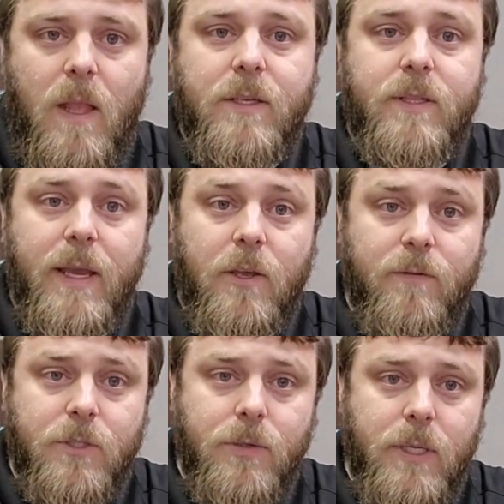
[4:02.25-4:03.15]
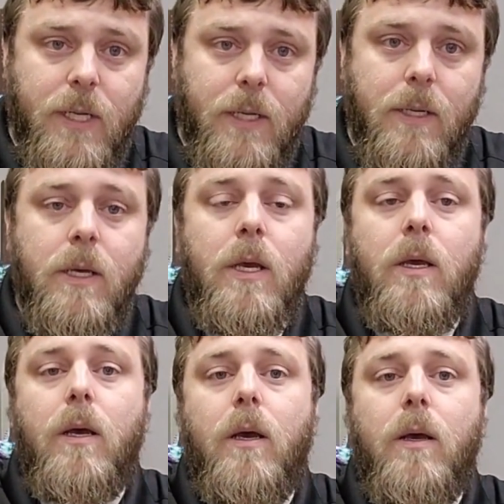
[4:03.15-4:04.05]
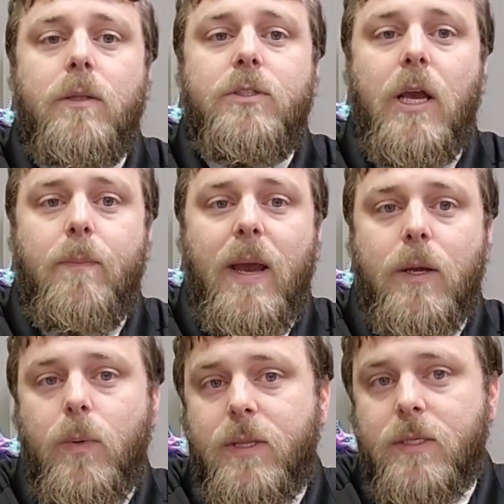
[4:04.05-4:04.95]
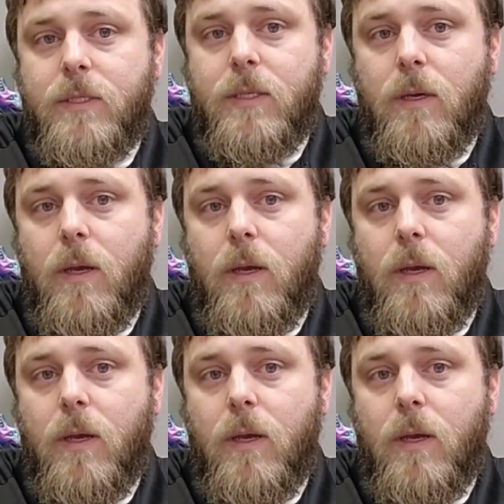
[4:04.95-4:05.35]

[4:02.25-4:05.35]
So thank you for tuning in. Check back with us